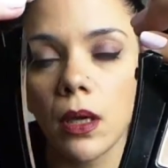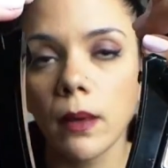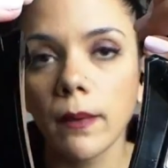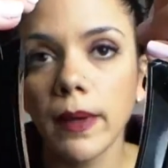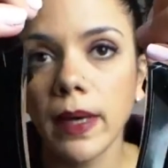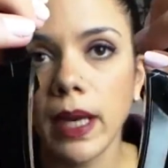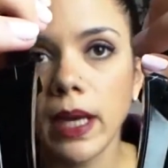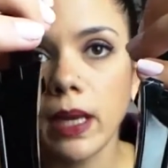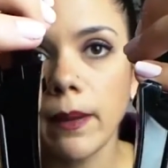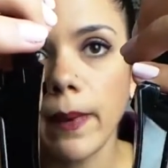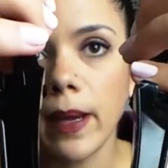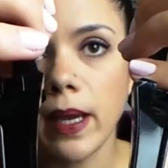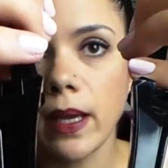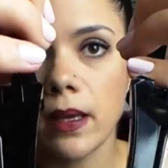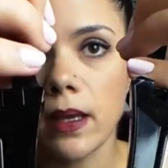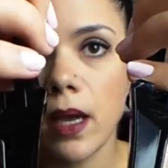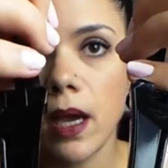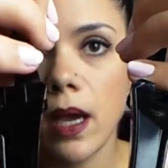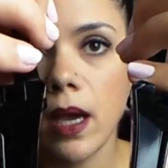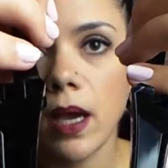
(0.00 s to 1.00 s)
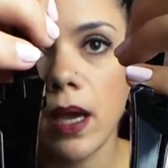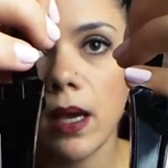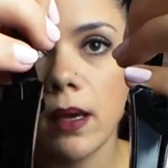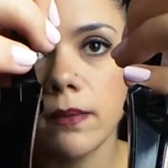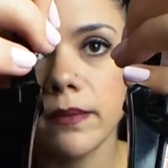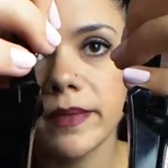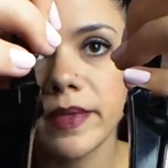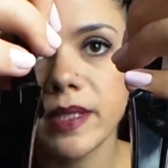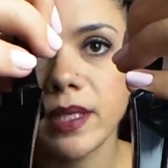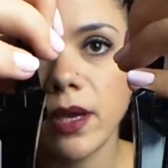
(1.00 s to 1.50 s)
But anyway,
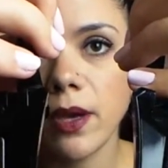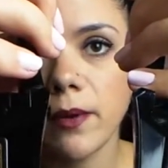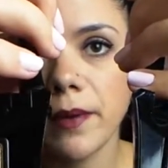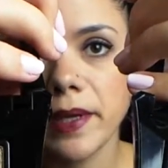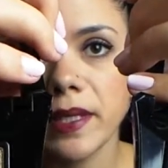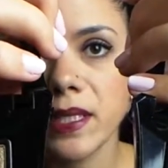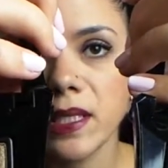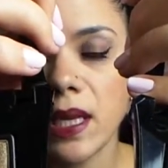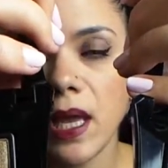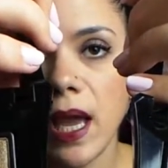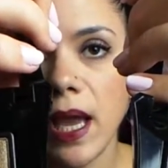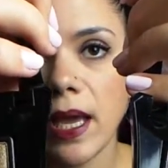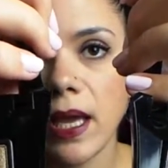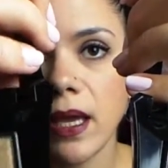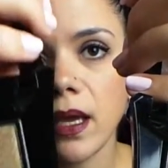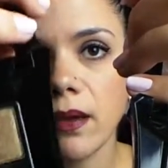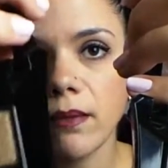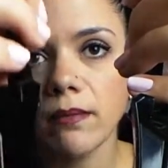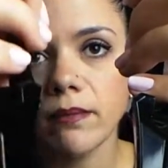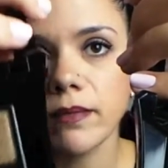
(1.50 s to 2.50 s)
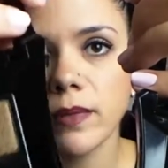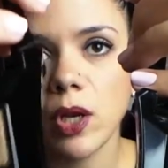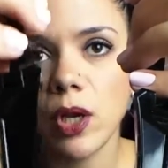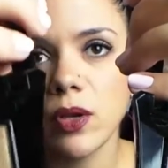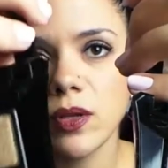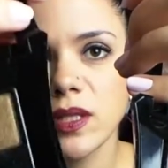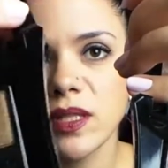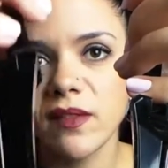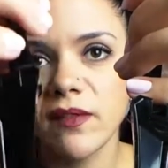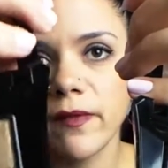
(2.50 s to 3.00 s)
so it's like
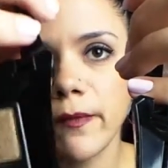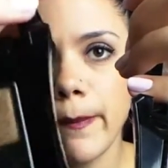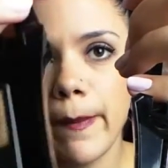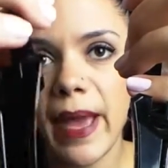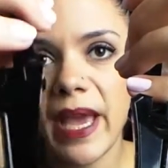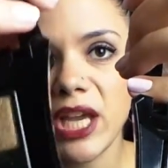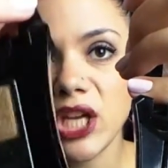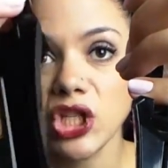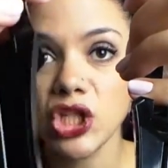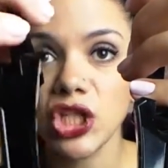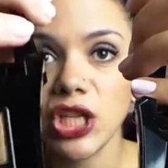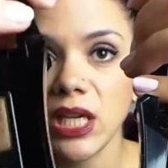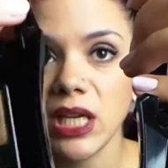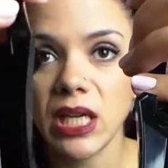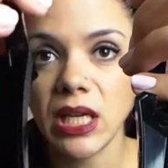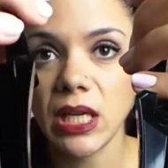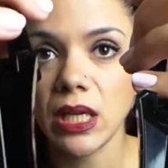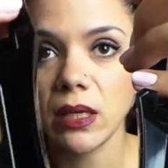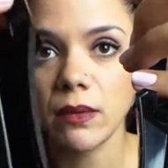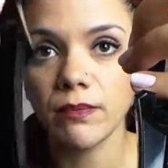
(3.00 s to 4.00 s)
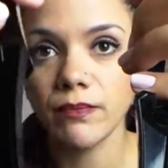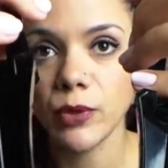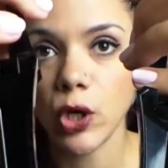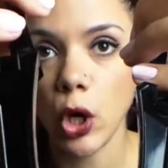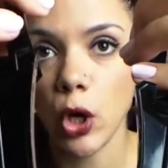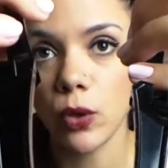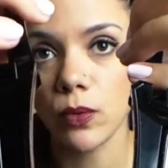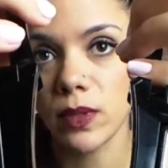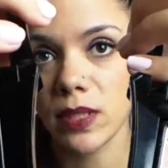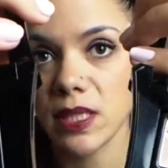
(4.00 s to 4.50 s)
loads of beigey
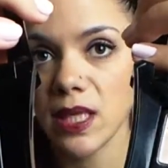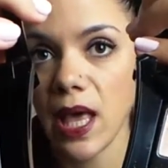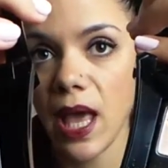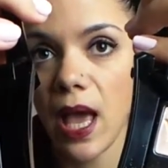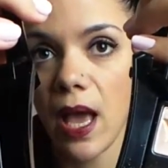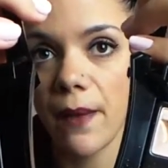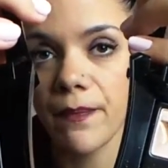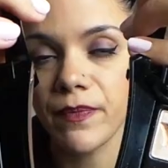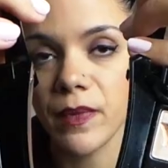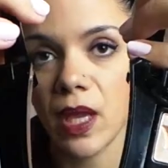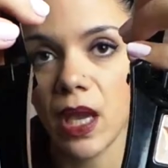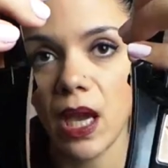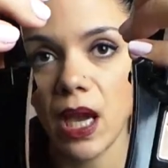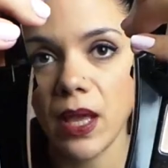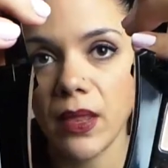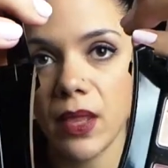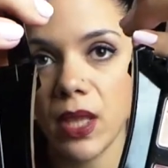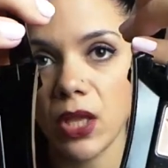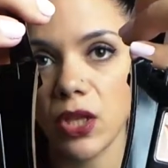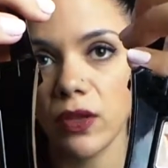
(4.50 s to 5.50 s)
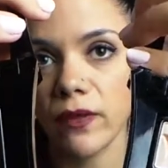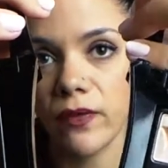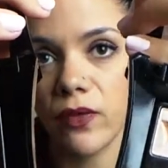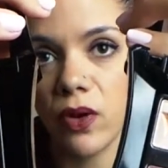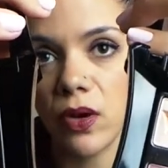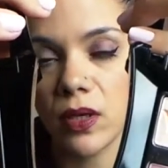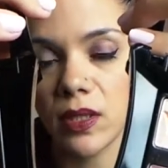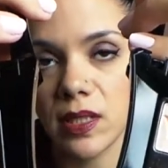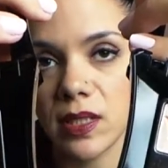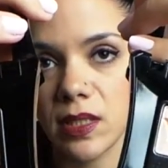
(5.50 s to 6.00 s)
tones there, and then you've
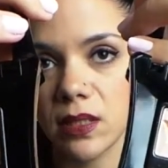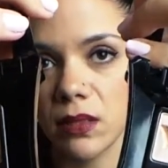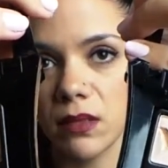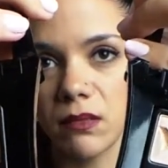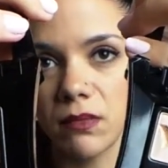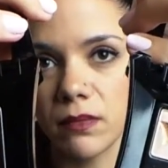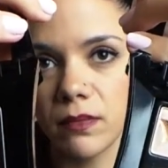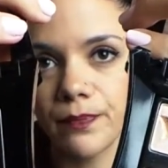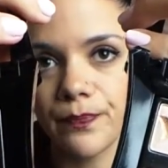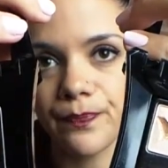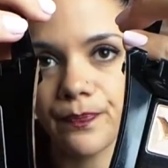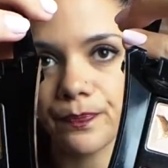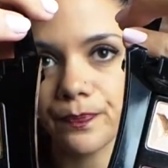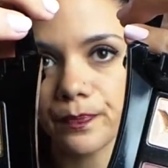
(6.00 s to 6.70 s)
got some